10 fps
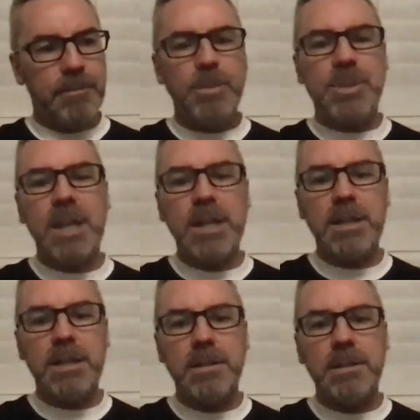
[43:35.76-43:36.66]

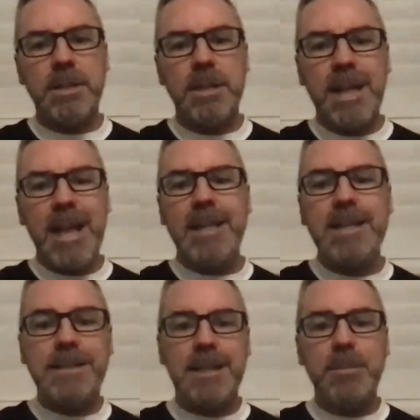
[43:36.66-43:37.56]
cycling, that any
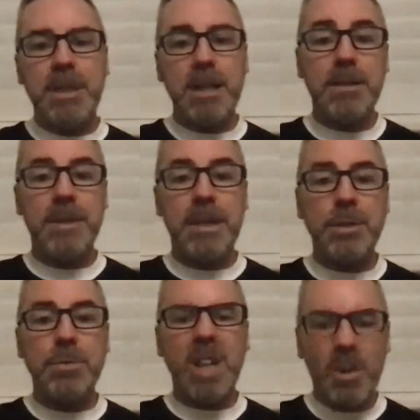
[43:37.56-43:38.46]
team and
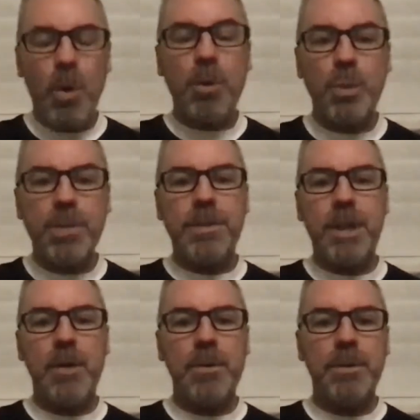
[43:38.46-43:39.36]
individuals I work with
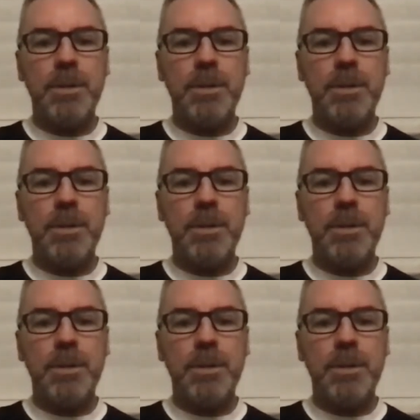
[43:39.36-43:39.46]
now,